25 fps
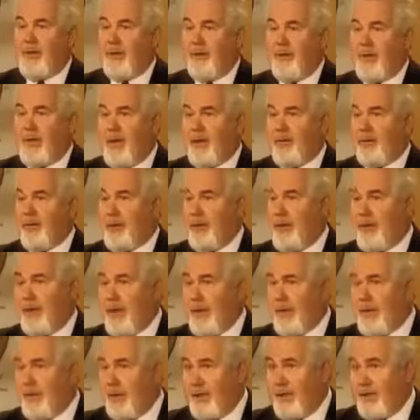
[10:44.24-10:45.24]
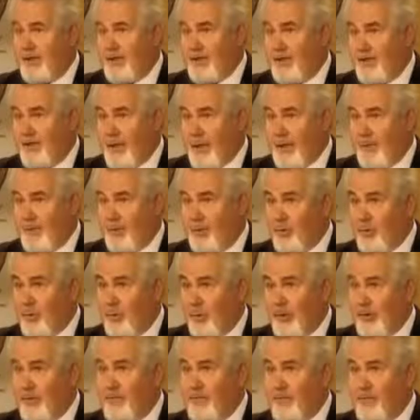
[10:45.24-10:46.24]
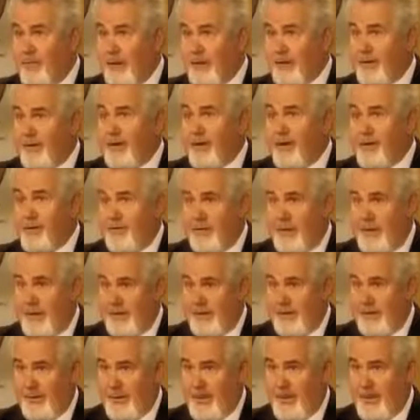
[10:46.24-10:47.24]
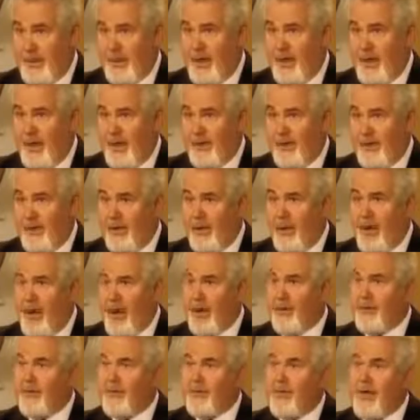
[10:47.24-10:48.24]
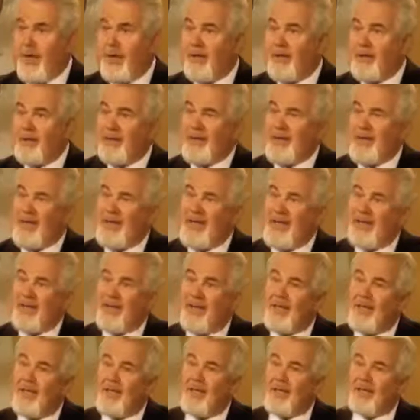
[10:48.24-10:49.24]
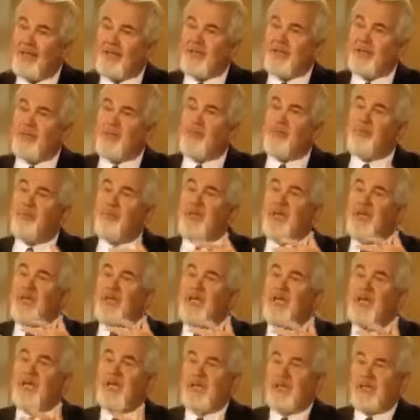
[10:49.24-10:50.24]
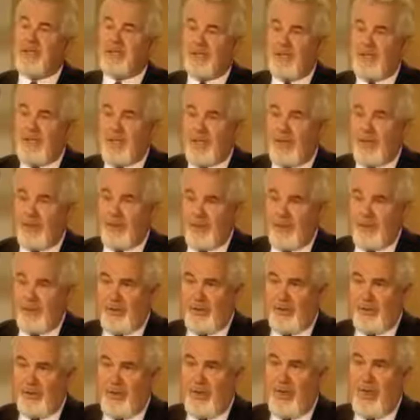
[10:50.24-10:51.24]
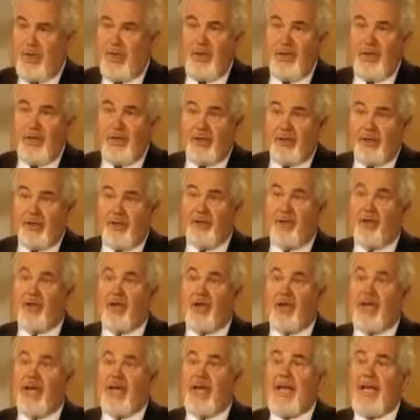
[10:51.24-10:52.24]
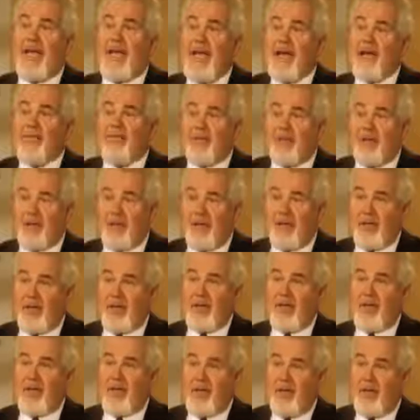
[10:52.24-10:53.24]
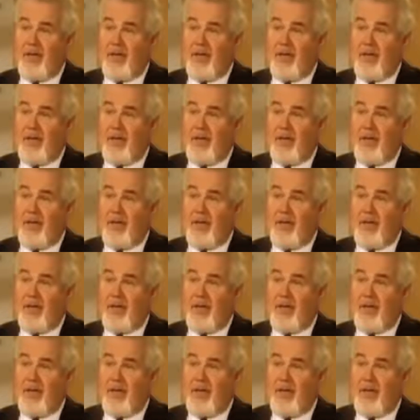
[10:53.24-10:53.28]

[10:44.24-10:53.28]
bit about the anti-inflammatory effect of this, and arthritis in its beginning stages is certainly heavily